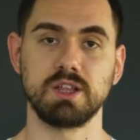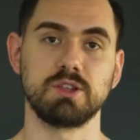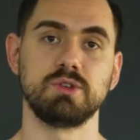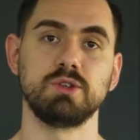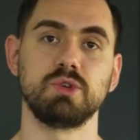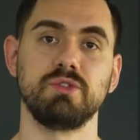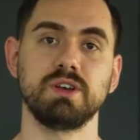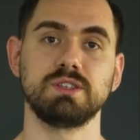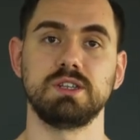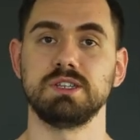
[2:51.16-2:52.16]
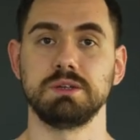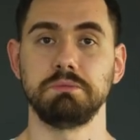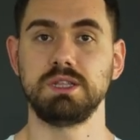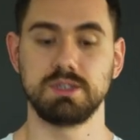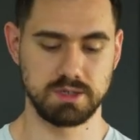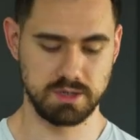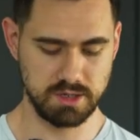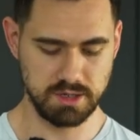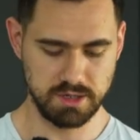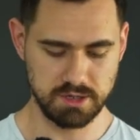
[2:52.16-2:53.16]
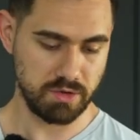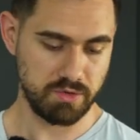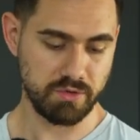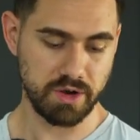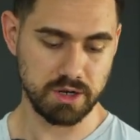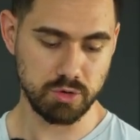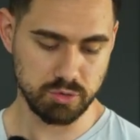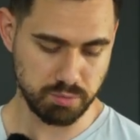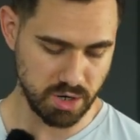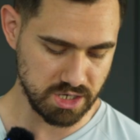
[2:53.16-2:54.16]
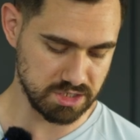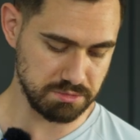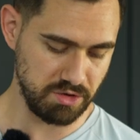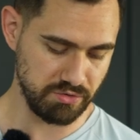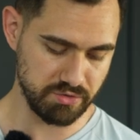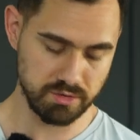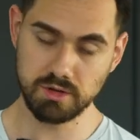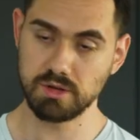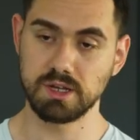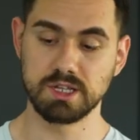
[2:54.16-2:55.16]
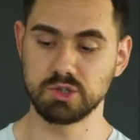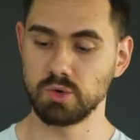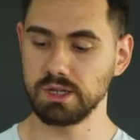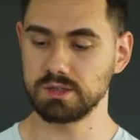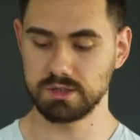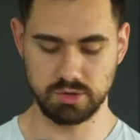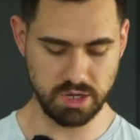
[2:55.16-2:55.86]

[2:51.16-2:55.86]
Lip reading: that you need to invest in is the meat. If you find a good price beef, it's great. You